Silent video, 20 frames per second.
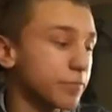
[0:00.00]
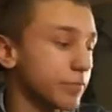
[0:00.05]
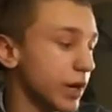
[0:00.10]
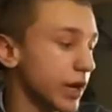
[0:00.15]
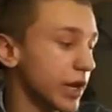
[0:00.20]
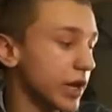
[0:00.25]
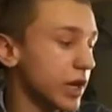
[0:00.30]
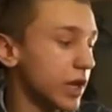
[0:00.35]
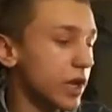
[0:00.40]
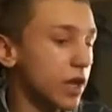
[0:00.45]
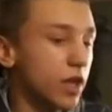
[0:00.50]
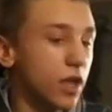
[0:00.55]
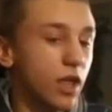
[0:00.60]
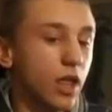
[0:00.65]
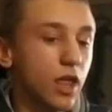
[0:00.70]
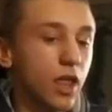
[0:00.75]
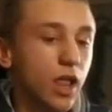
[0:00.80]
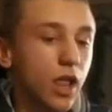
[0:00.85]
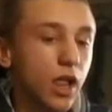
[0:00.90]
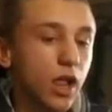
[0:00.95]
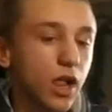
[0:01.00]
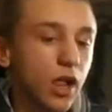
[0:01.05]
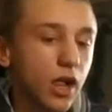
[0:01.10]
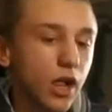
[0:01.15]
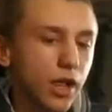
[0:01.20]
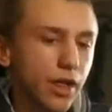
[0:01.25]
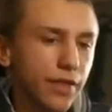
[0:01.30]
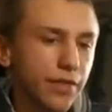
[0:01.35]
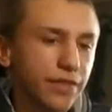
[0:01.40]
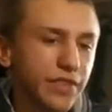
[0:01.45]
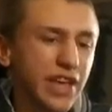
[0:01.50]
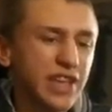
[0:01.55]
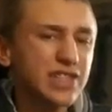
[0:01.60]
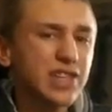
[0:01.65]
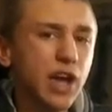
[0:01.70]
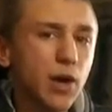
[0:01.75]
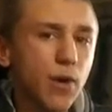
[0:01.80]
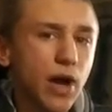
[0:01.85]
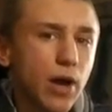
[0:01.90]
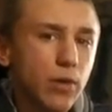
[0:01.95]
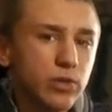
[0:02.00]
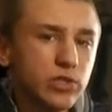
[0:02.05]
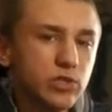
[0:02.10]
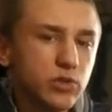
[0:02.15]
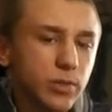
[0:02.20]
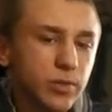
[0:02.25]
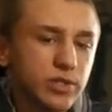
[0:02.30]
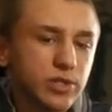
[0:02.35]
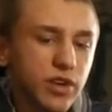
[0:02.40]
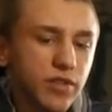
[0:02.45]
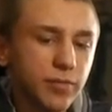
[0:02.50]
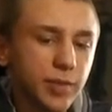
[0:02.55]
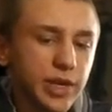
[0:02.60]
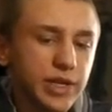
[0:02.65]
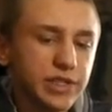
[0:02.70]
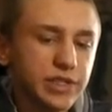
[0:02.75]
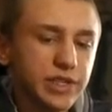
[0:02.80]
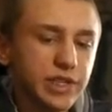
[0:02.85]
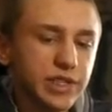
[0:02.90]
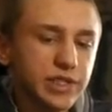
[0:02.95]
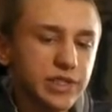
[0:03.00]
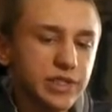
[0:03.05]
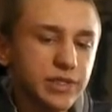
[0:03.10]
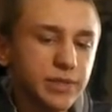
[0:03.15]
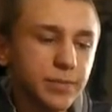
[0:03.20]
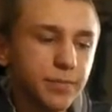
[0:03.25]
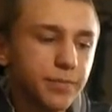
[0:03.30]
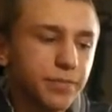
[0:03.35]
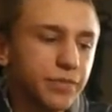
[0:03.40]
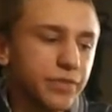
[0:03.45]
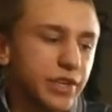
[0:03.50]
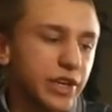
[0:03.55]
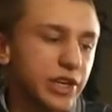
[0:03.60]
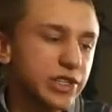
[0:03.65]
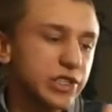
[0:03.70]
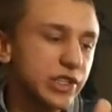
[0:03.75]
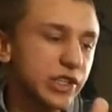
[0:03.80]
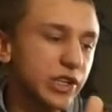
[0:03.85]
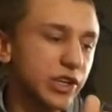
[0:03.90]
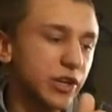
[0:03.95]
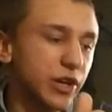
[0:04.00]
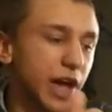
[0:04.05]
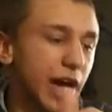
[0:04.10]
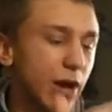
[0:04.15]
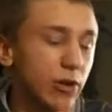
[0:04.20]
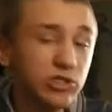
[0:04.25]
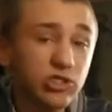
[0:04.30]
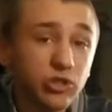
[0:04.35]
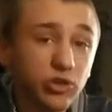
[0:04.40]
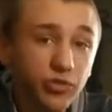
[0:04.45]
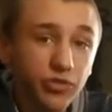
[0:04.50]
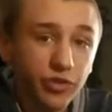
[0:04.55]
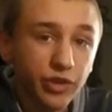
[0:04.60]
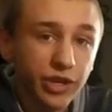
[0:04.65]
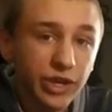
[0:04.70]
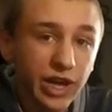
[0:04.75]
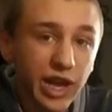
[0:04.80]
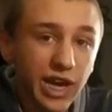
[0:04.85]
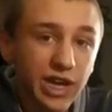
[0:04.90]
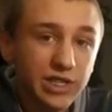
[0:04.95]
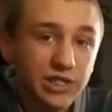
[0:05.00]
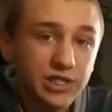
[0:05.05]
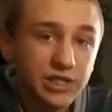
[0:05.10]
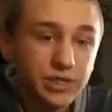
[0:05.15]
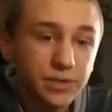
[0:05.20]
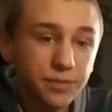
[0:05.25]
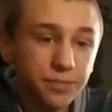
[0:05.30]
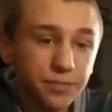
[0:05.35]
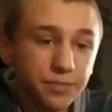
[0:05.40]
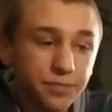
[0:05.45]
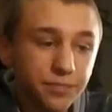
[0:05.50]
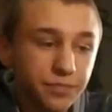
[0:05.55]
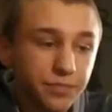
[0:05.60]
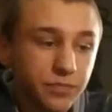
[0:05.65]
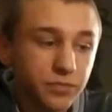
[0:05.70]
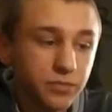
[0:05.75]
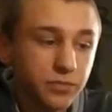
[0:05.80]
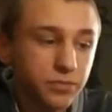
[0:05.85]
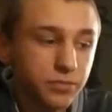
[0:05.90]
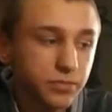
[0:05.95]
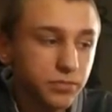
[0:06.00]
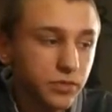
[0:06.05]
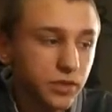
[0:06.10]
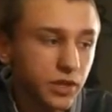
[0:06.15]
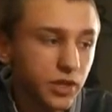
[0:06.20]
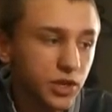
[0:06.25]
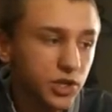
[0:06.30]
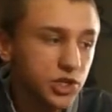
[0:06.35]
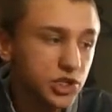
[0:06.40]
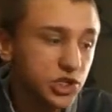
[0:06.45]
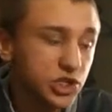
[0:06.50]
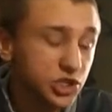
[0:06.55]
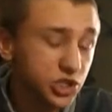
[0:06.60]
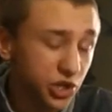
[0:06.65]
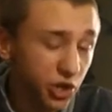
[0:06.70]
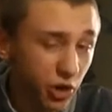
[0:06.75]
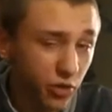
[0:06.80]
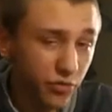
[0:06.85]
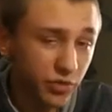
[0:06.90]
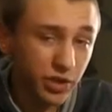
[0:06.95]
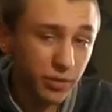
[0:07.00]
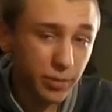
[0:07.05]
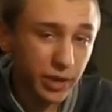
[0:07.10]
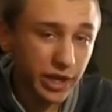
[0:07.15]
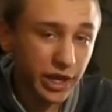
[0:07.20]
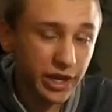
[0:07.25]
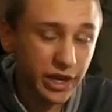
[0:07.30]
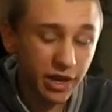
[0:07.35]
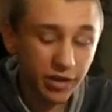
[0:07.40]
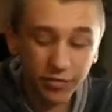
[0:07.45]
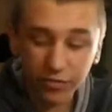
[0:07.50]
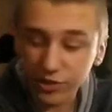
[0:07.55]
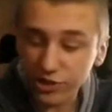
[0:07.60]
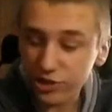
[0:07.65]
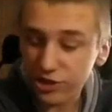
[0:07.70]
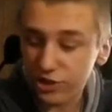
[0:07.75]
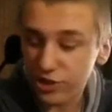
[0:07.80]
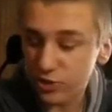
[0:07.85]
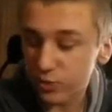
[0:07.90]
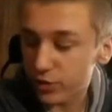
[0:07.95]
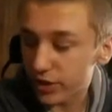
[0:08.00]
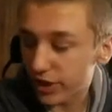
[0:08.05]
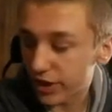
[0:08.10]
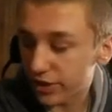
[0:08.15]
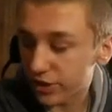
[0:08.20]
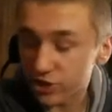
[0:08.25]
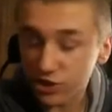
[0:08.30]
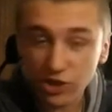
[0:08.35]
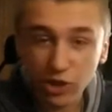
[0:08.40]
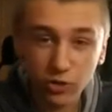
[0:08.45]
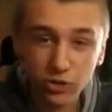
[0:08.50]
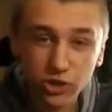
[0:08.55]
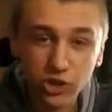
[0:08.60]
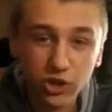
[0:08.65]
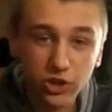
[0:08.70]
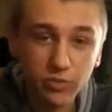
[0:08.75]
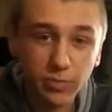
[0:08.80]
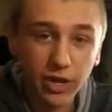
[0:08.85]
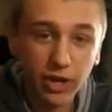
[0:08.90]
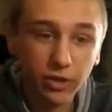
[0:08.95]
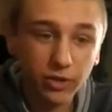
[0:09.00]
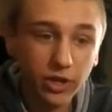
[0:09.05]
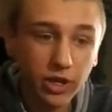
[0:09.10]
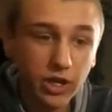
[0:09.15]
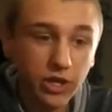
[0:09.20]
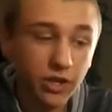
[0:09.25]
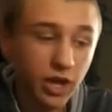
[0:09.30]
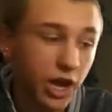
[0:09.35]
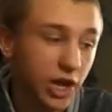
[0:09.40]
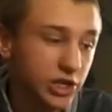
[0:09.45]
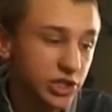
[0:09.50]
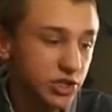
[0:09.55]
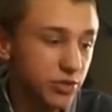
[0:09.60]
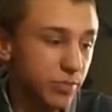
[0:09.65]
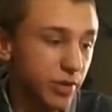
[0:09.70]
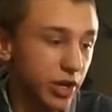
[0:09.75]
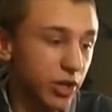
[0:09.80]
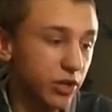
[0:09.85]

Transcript: But that's how I would store my soft plastics. There's a little how-to for you guys. Should hopefully be getting out fishing this weekend. The snow should melt. Ice should